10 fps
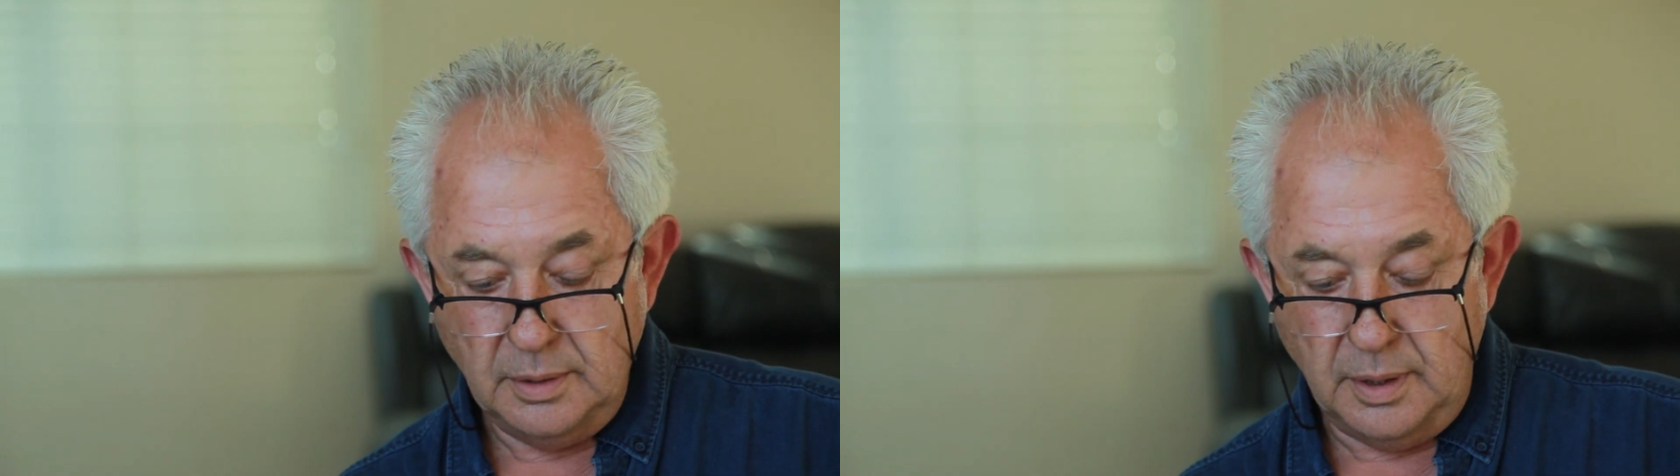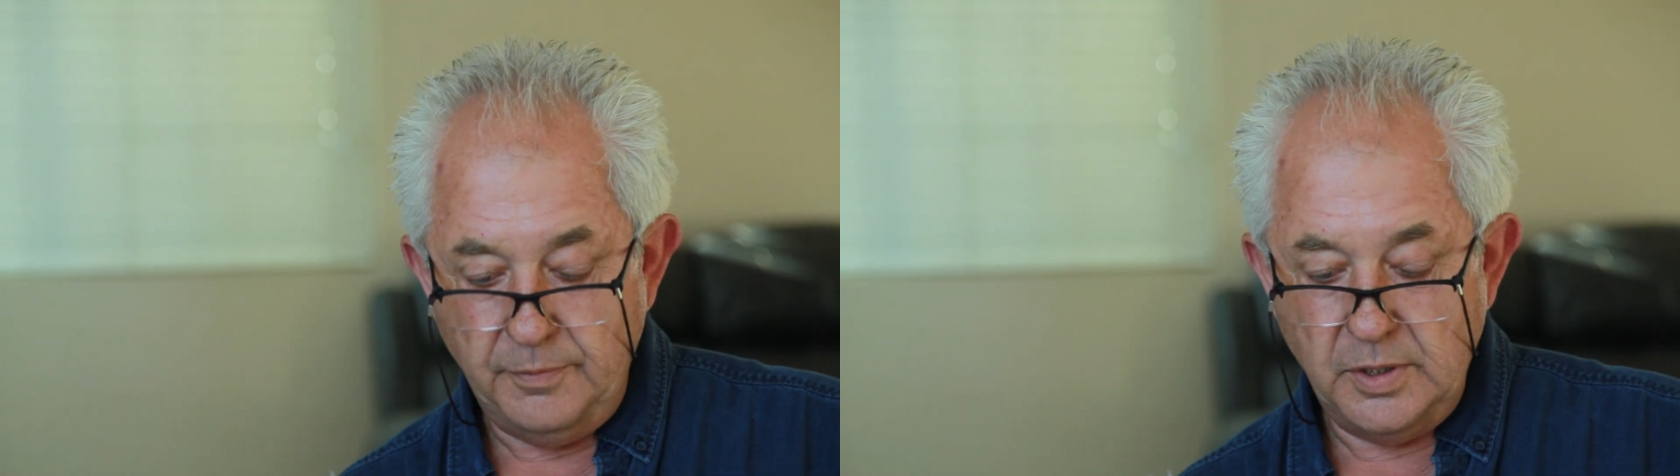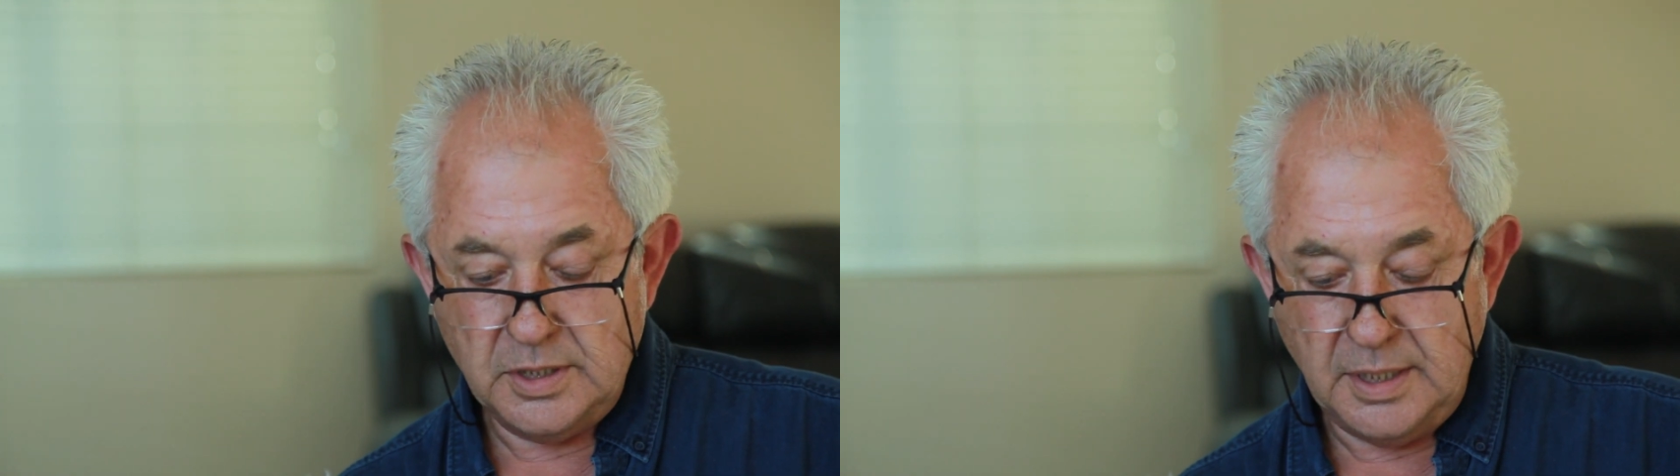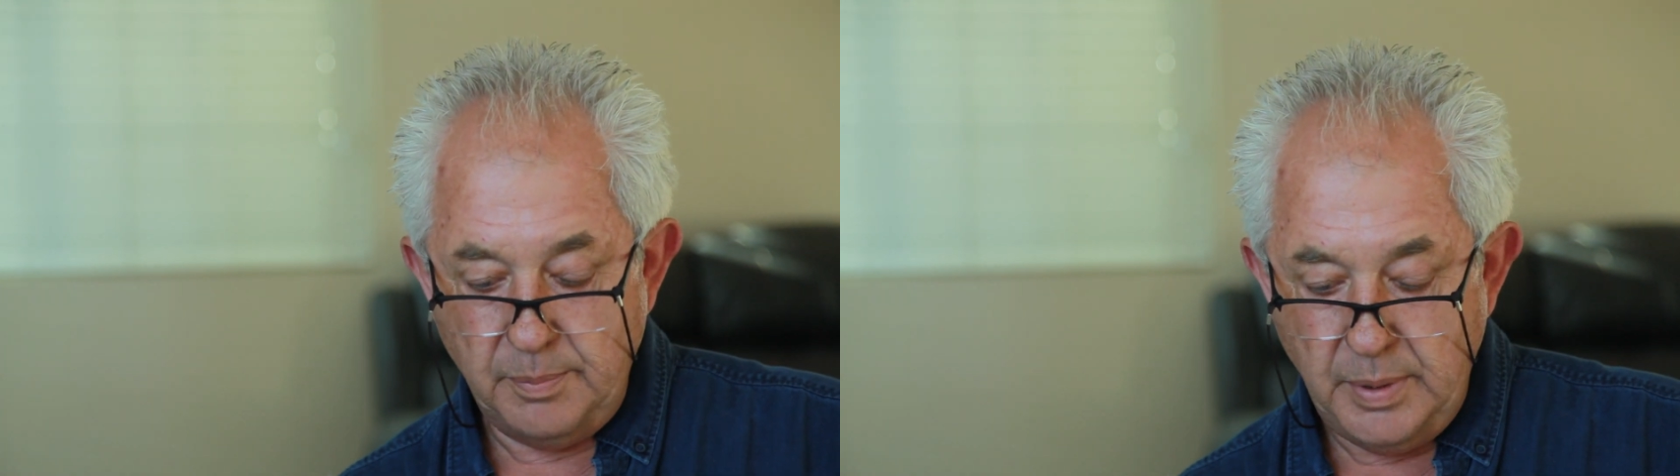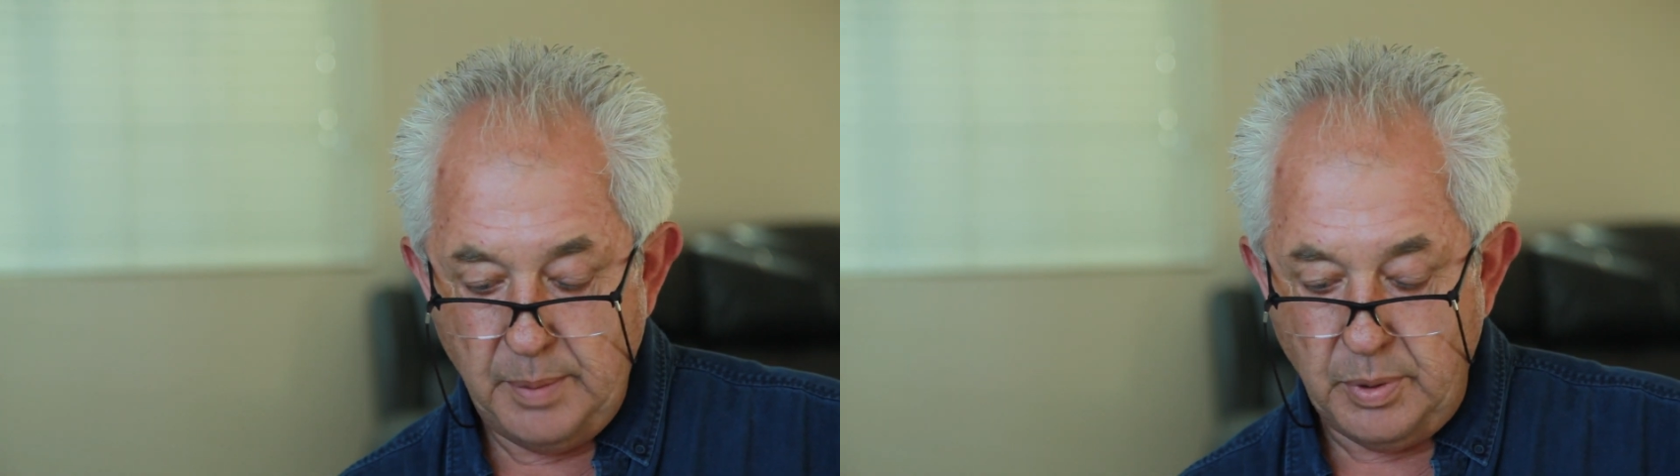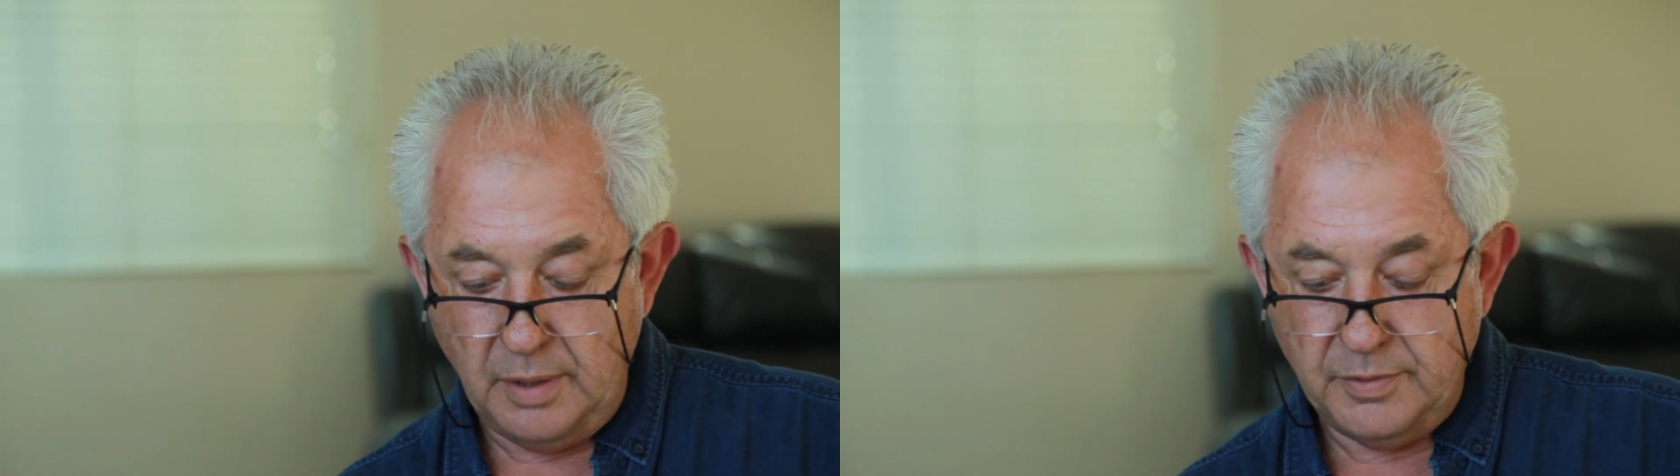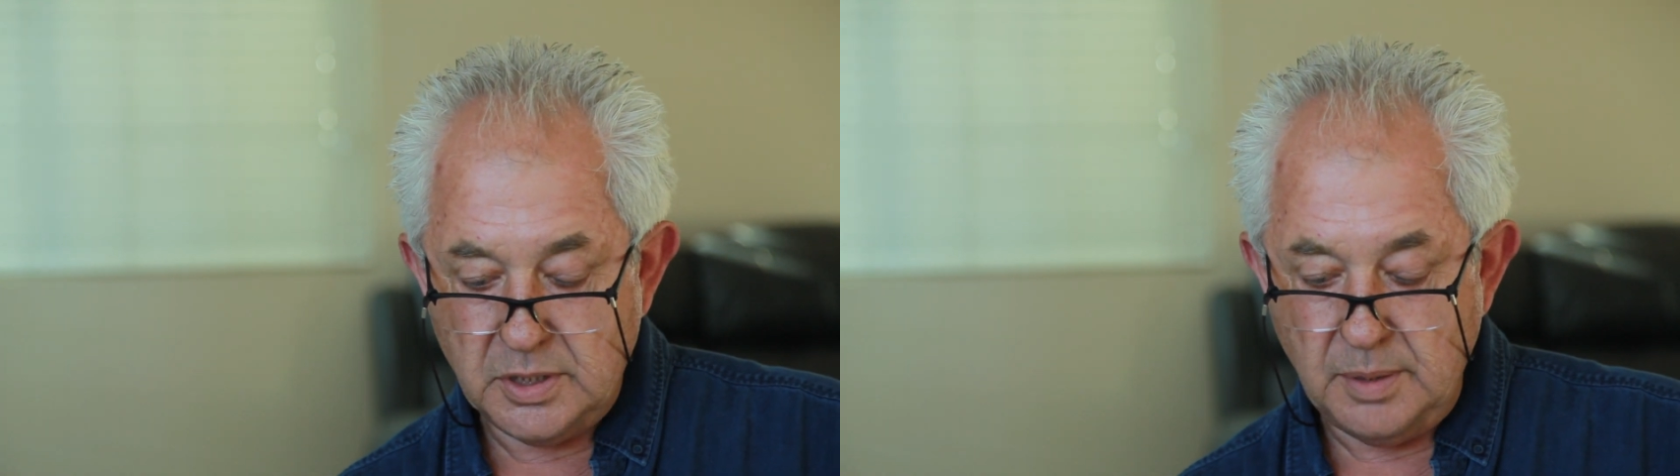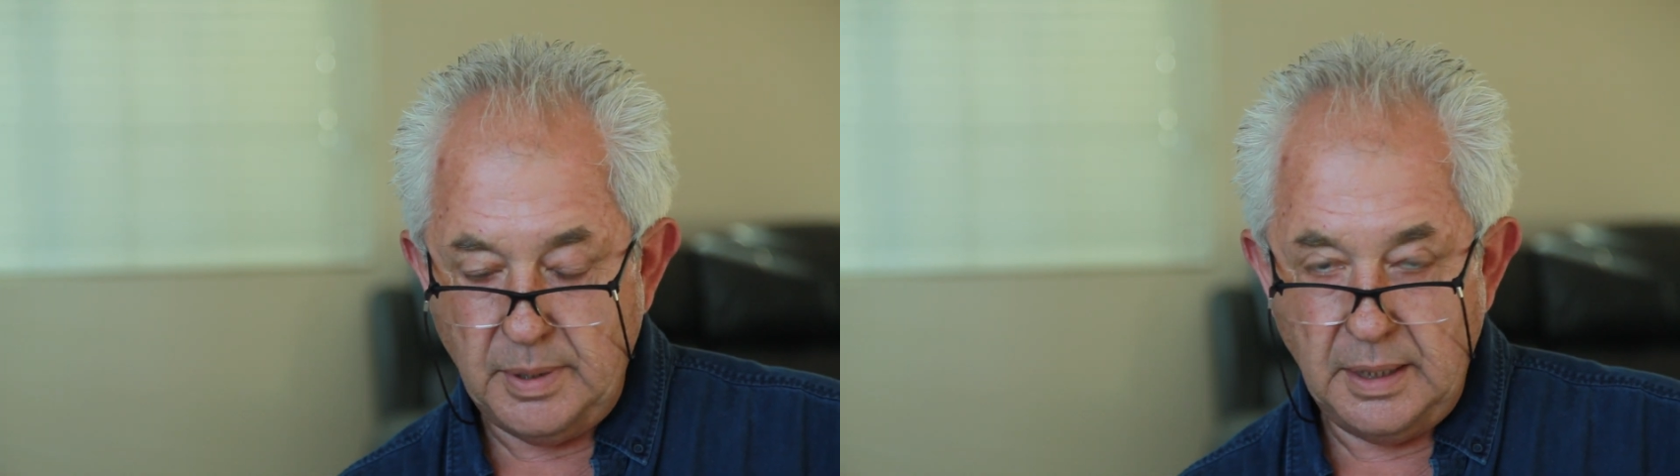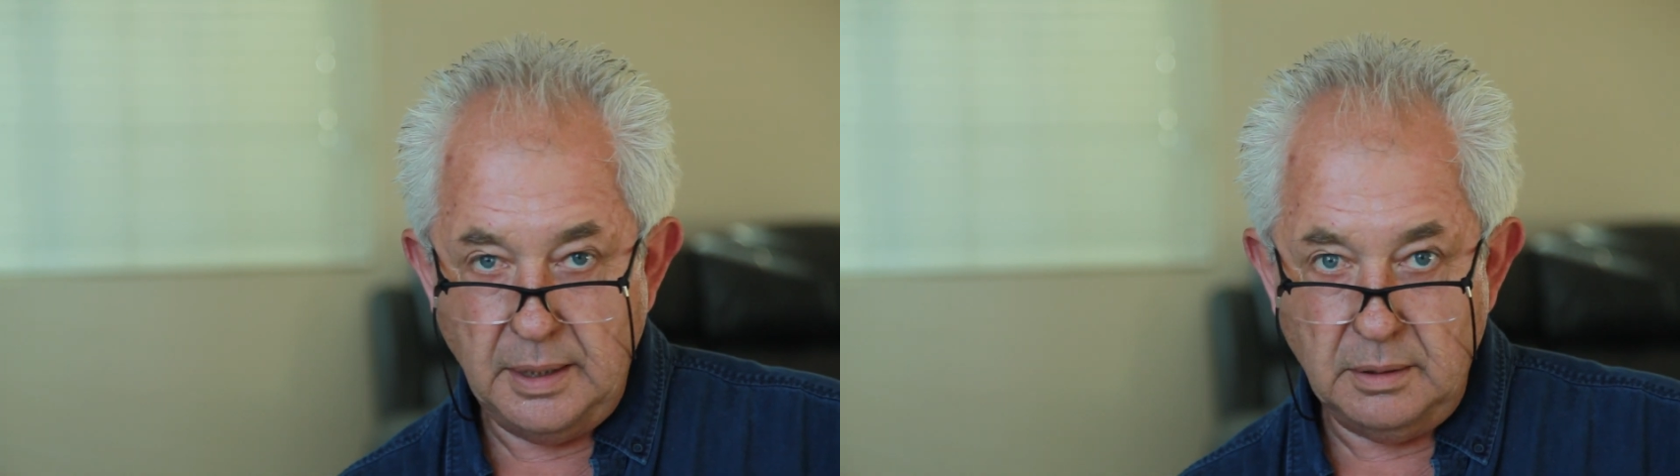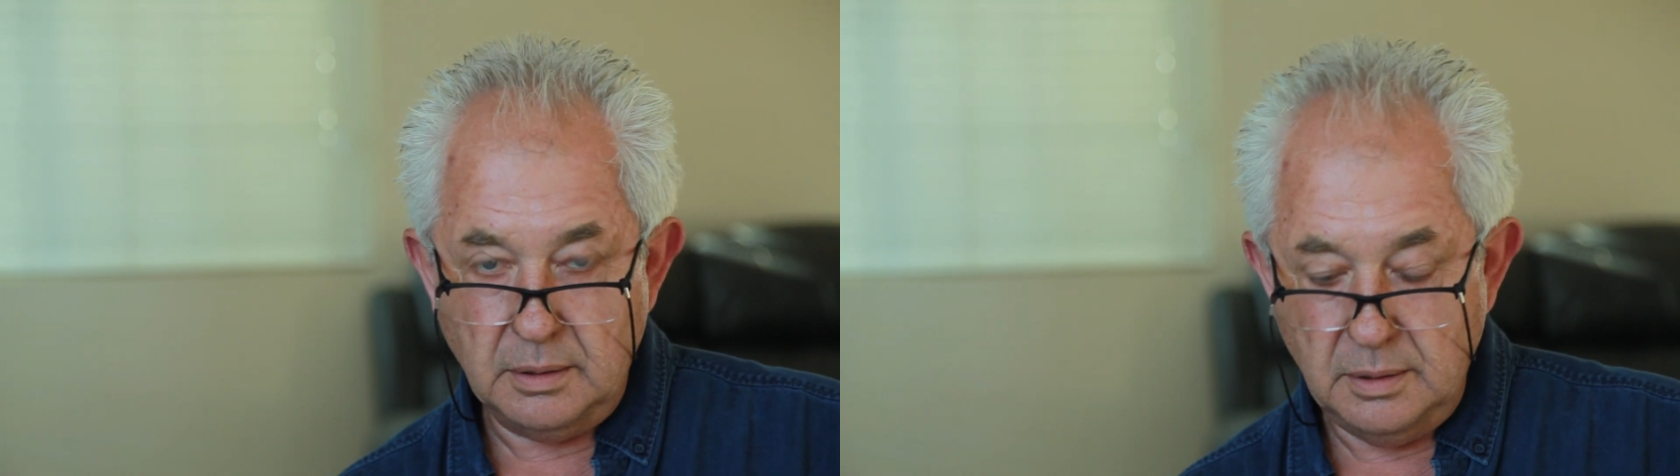obviously people of a similar
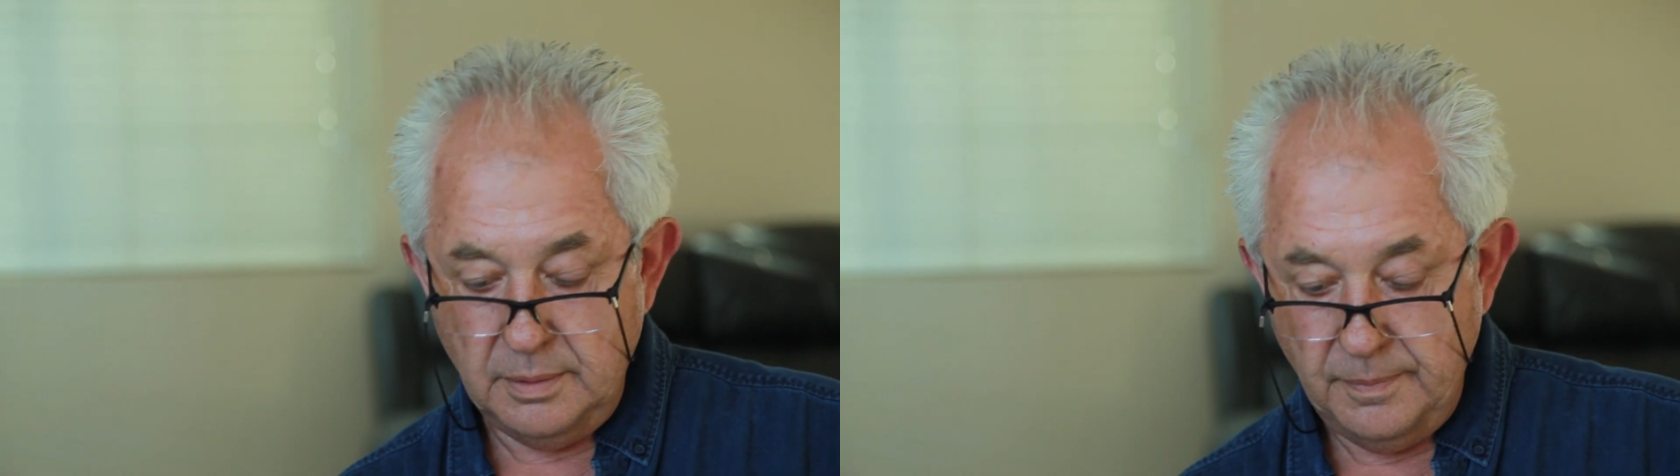ilk.